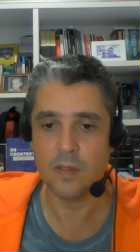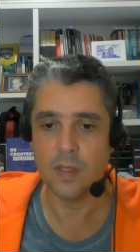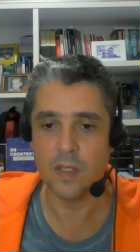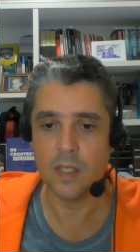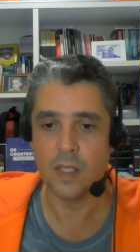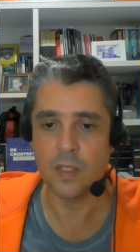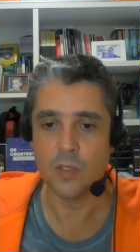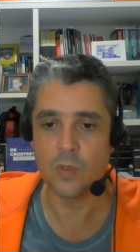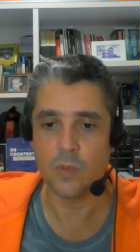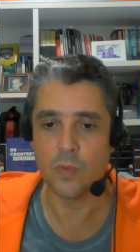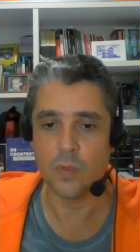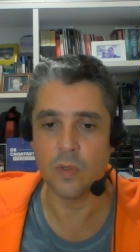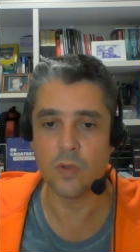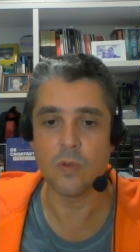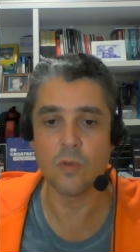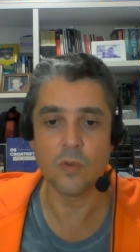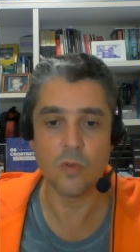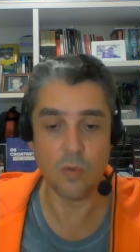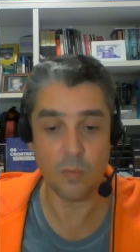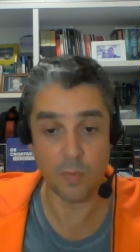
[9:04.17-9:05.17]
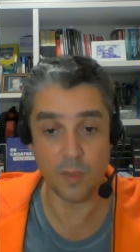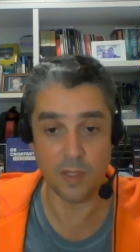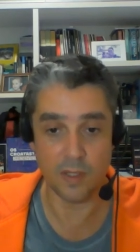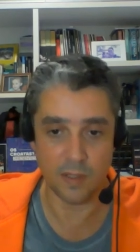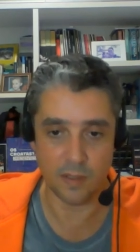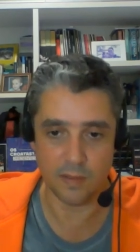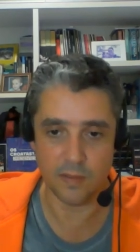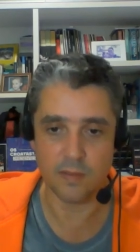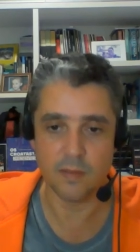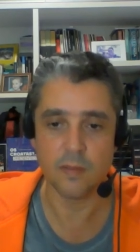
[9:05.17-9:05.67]
it to complete
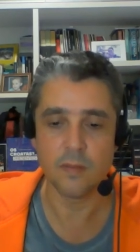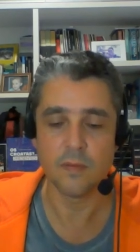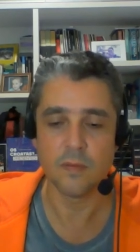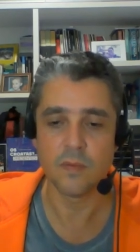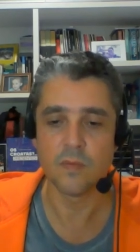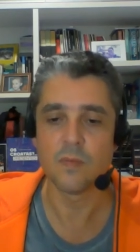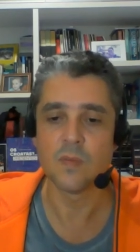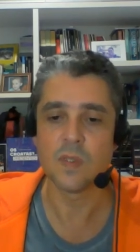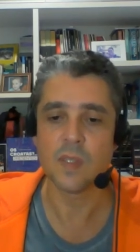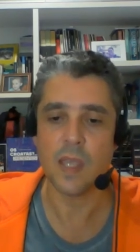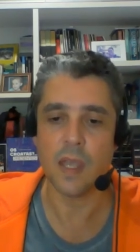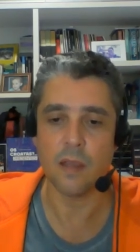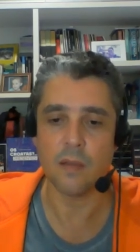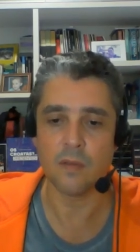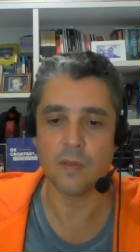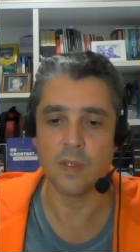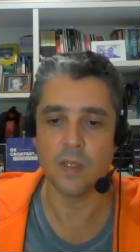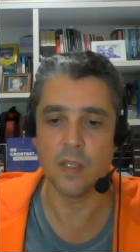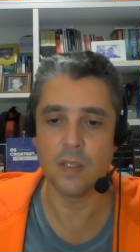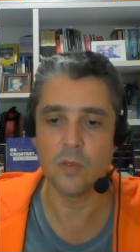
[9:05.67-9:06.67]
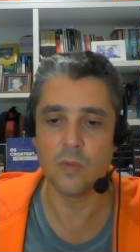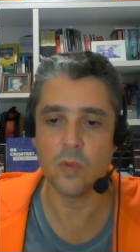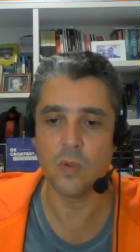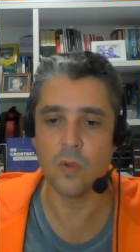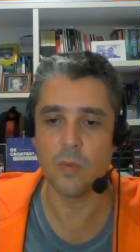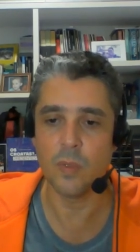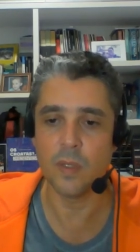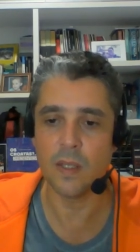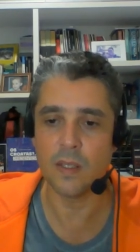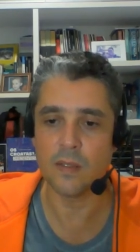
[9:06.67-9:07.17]
it second it will
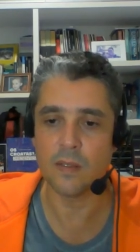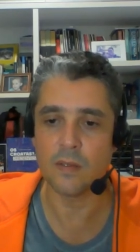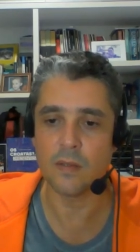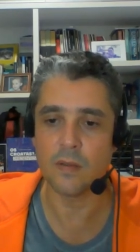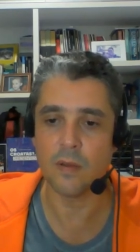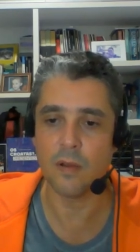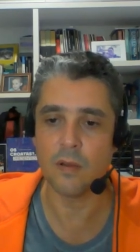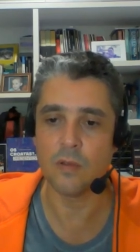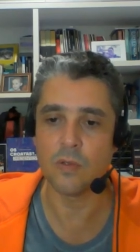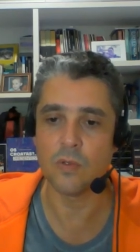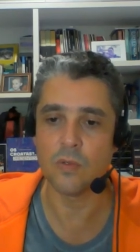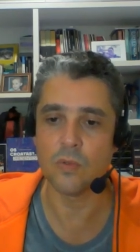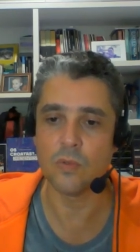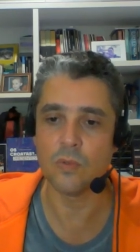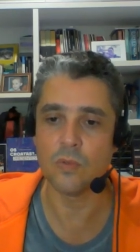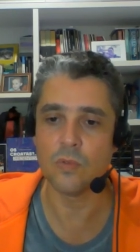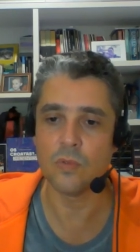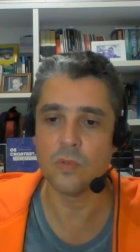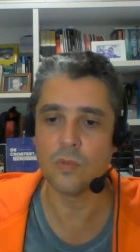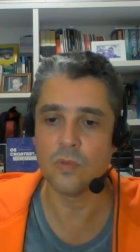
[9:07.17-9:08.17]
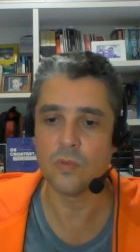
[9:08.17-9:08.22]
be necessary to